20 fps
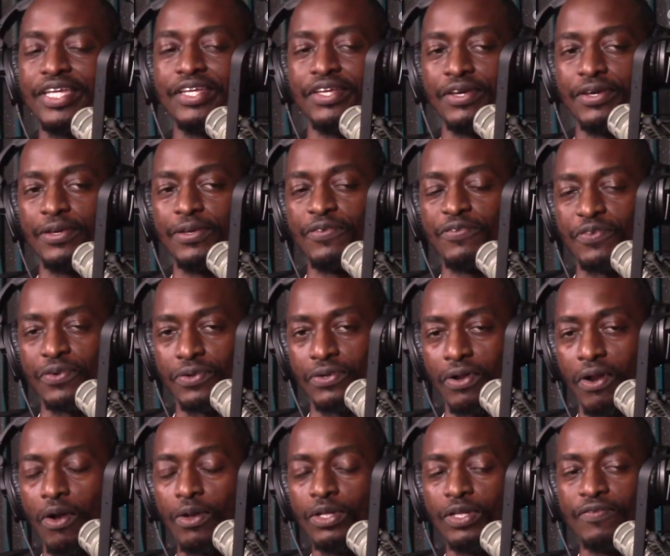good for
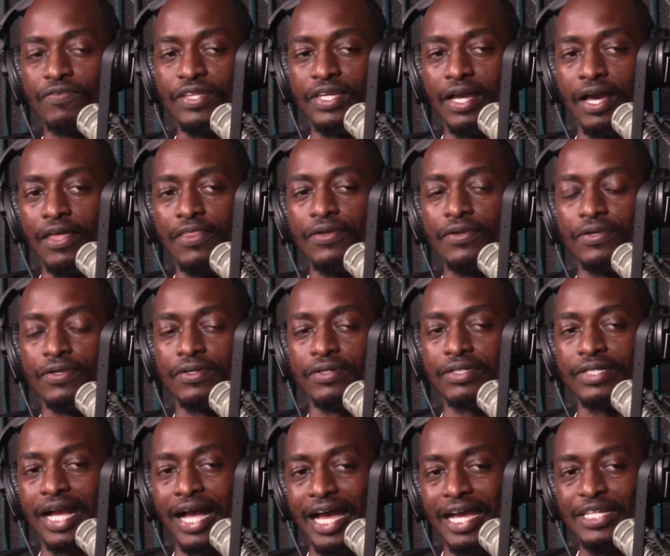all of the other
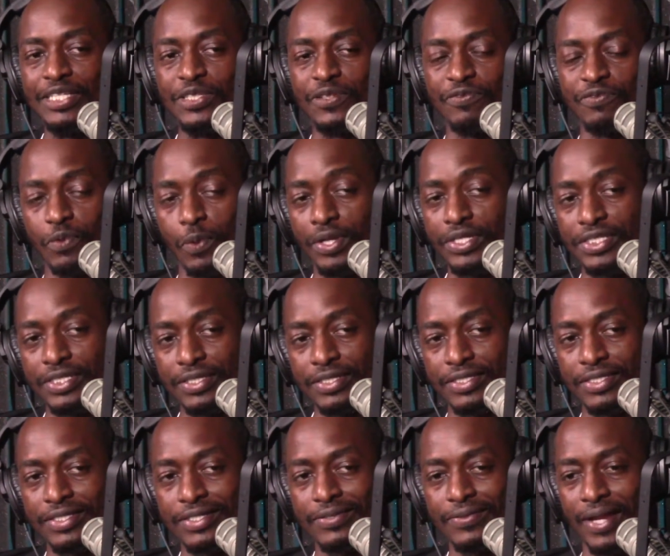kinds of
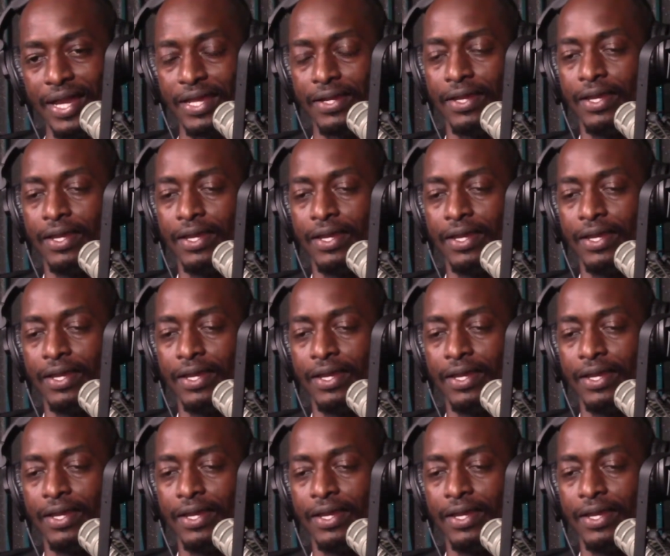voices, right?